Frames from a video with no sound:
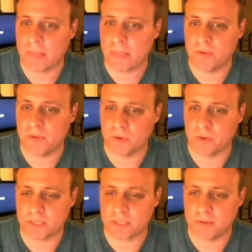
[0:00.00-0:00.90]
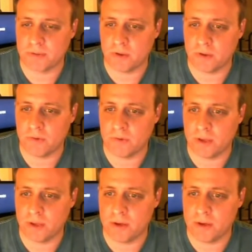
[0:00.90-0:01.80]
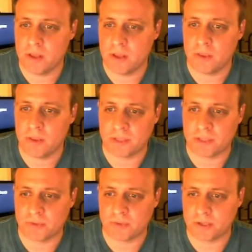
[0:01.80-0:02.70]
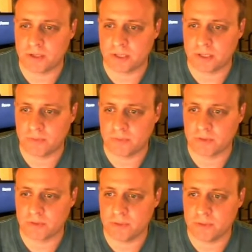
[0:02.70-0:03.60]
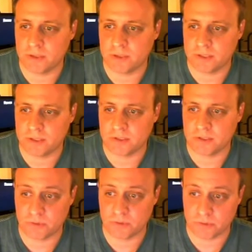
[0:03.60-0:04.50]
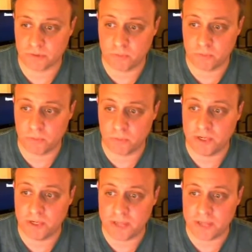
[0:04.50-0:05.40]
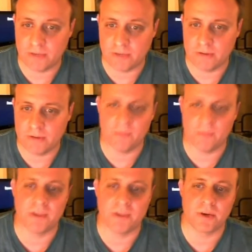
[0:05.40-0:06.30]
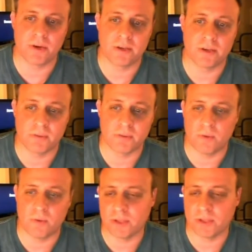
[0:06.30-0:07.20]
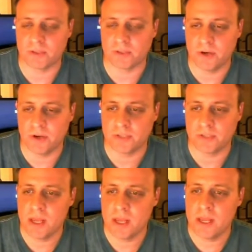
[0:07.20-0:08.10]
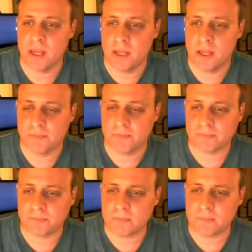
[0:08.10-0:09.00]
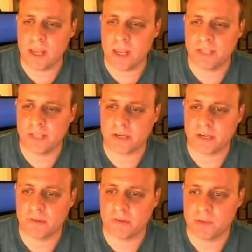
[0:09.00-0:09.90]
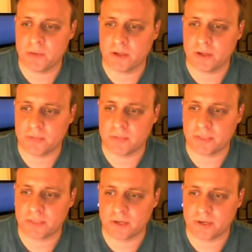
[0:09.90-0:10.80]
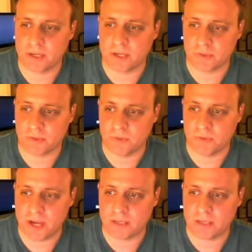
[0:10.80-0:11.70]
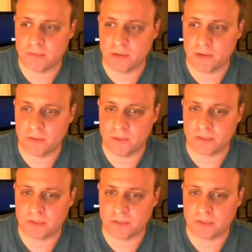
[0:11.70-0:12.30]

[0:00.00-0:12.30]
of the Old Testament other than the Masoretic text. Firstly, because the Dead Sea Scrolls predate the Masoretic text by 1,000 years, and secondly, because the Masoretic text was redacted by the